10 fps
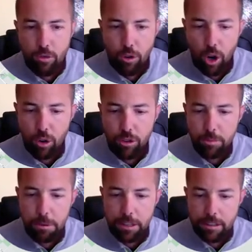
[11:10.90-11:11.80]

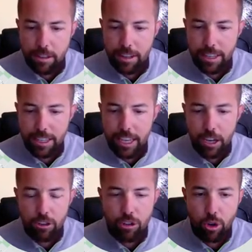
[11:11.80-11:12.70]
roads, but uh,
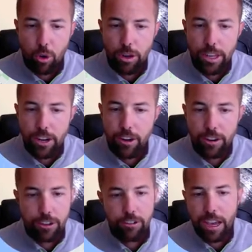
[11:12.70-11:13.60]
yeah, so going
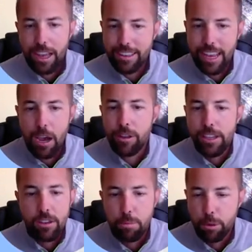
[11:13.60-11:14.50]
here, you've got Town
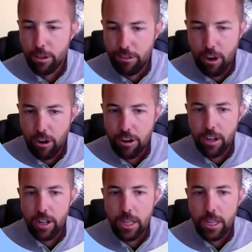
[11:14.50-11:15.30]
East Boulevard,